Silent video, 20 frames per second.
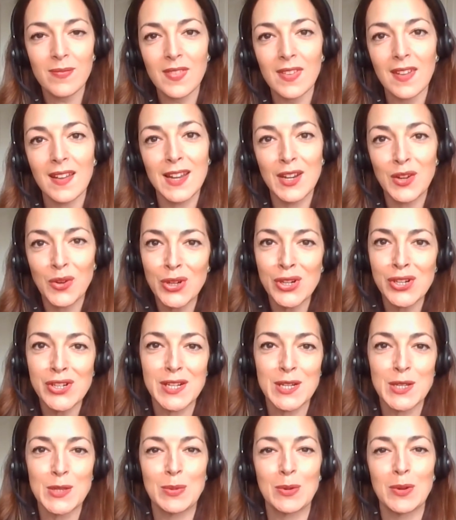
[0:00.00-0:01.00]
In order to
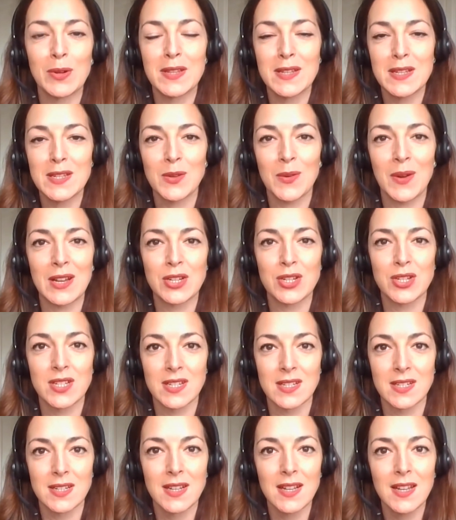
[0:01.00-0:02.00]
explore this
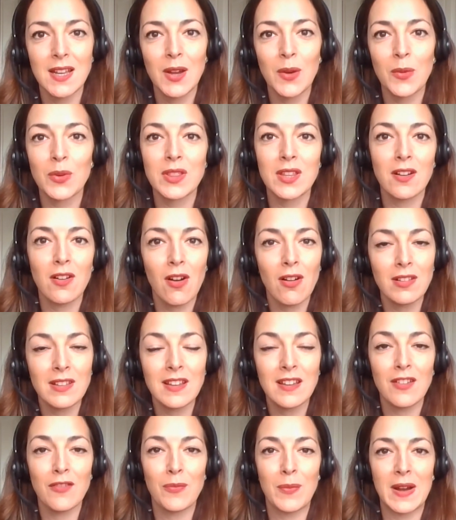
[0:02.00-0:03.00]
question, with a colleague
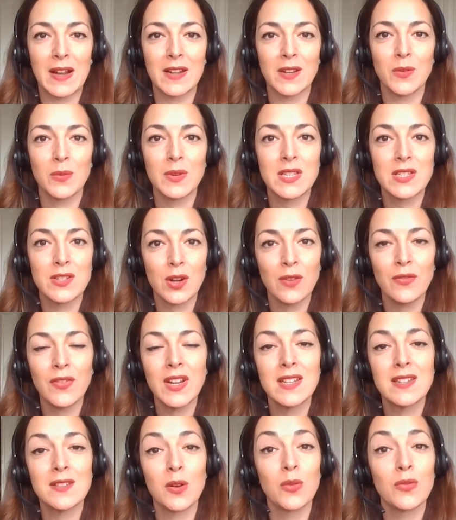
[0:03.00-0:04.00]
of mine, we
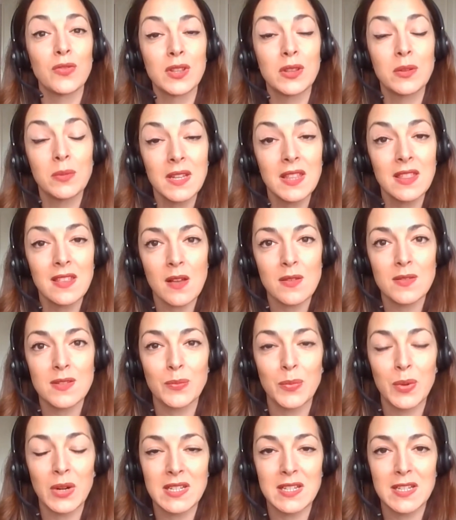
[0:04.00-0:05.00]
surveyed over 3,000
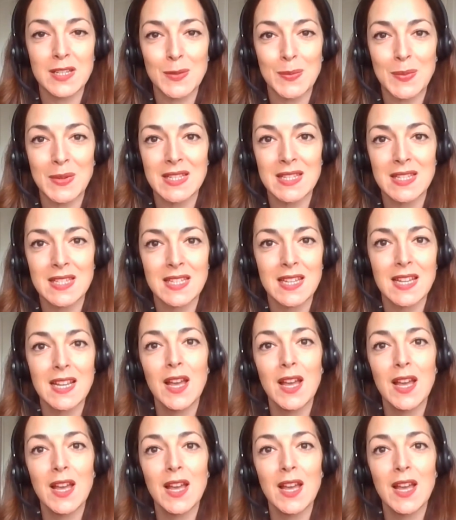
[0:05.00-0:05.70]
participants,